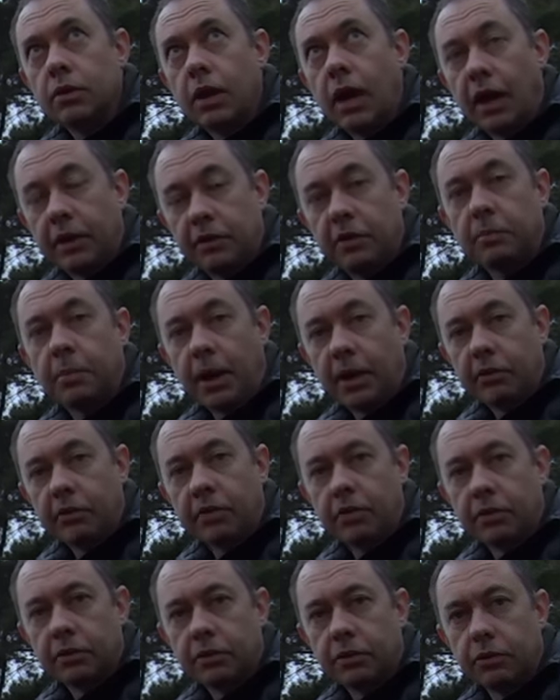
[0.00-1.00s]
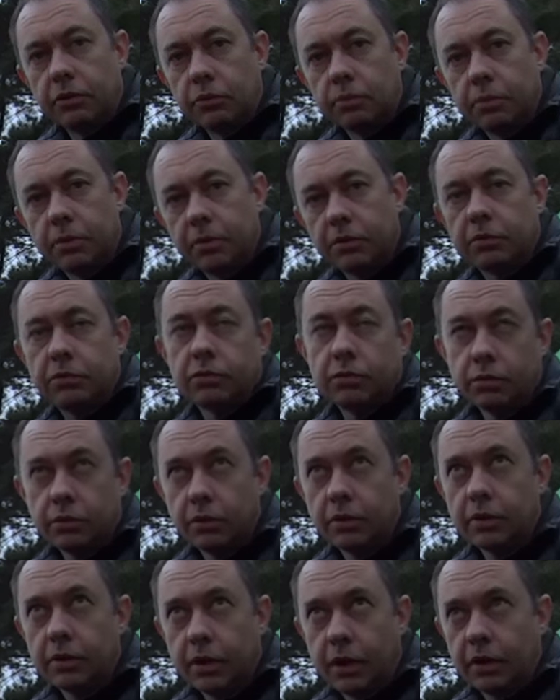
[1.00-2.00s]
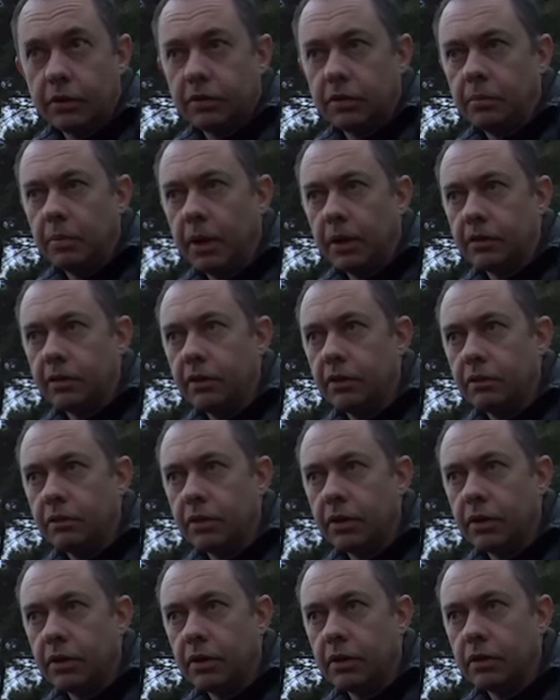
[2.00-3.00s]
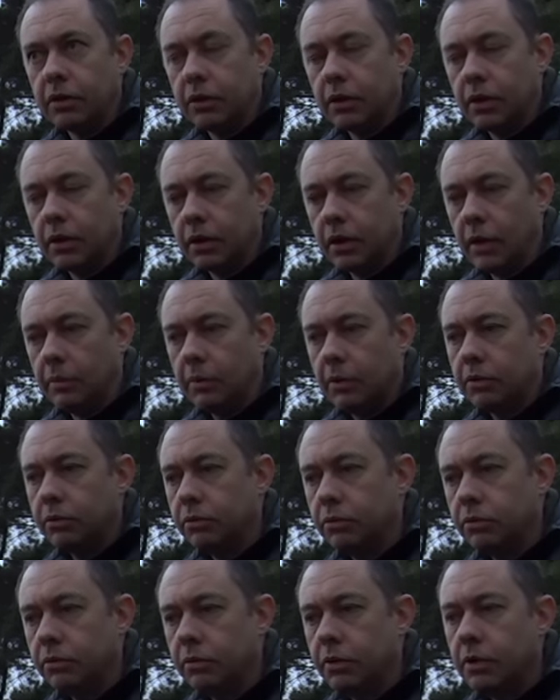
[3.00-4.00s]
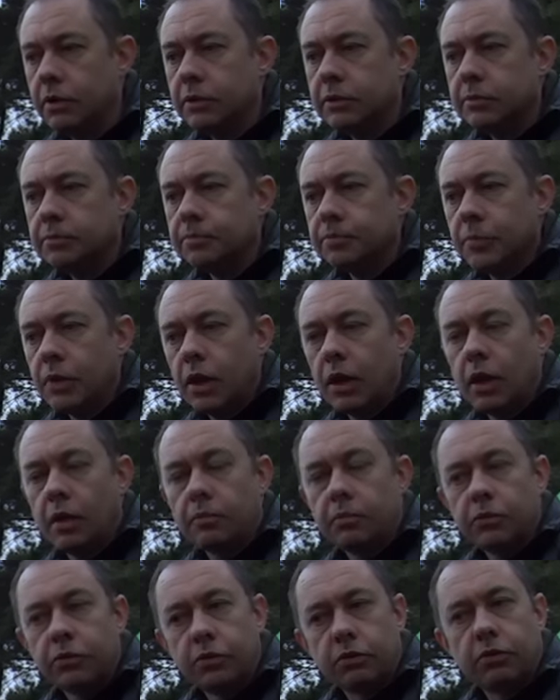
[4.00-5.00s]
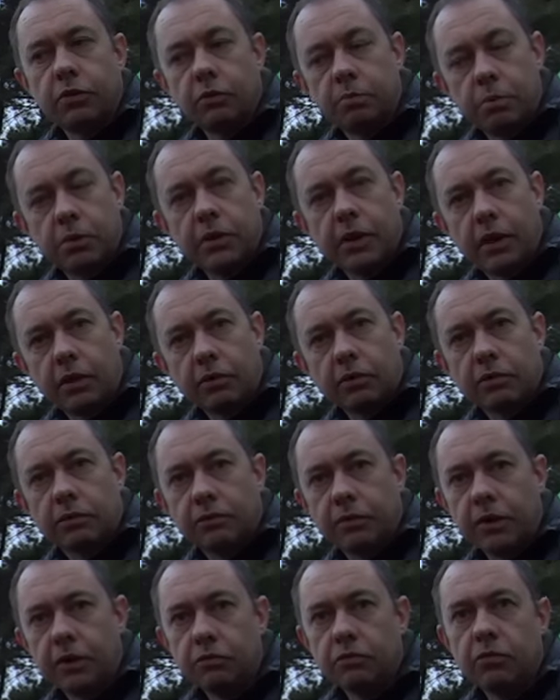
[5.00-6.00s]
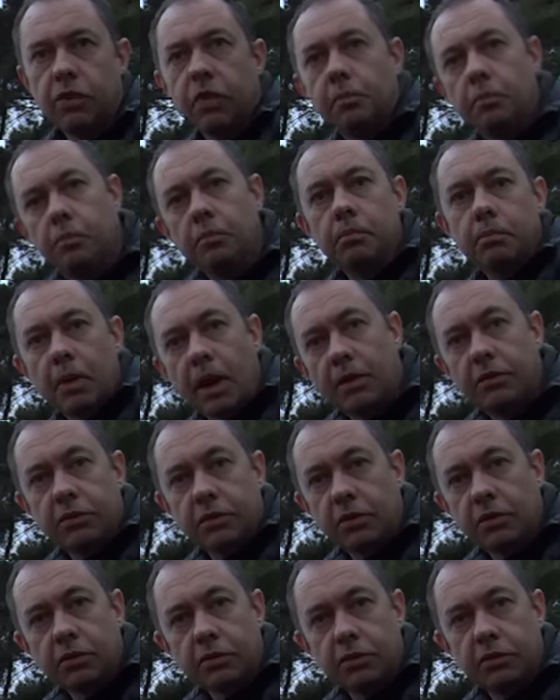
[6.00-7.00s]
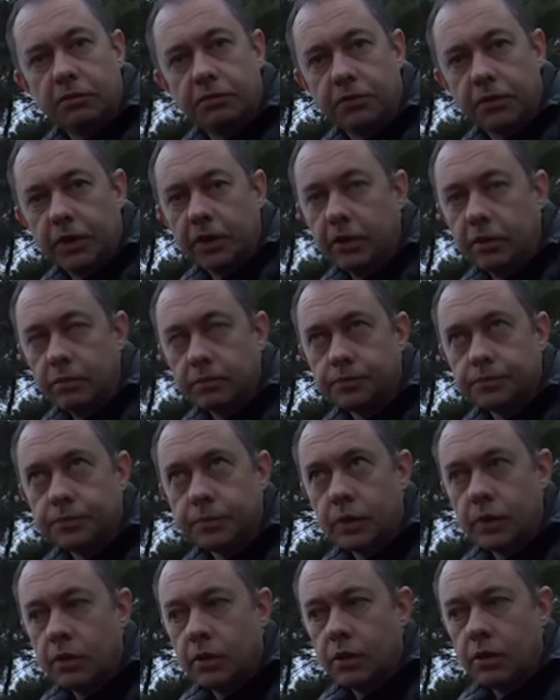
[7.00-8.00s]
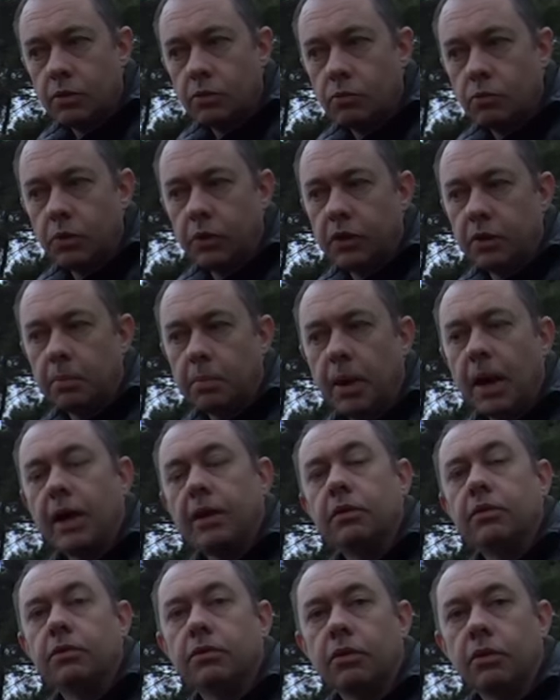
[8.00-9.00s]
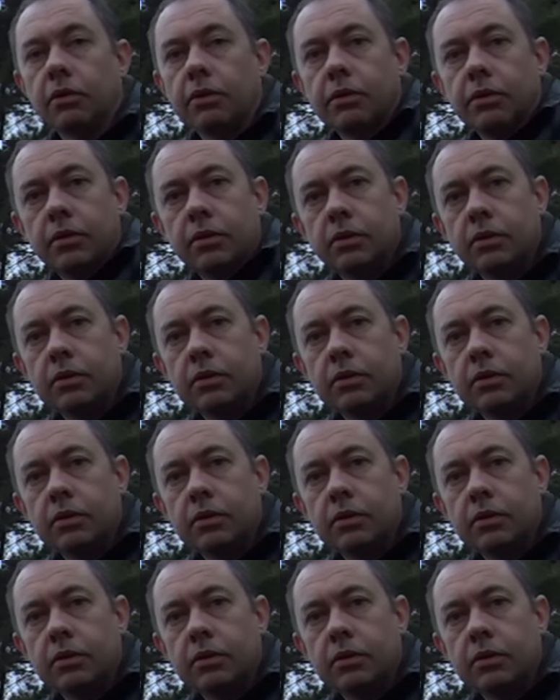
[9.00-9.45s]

antibacterial, but it's stronger than antibacteria uh, chemicals. Um, so just put that on your feet, rub, massage your feet with the powder on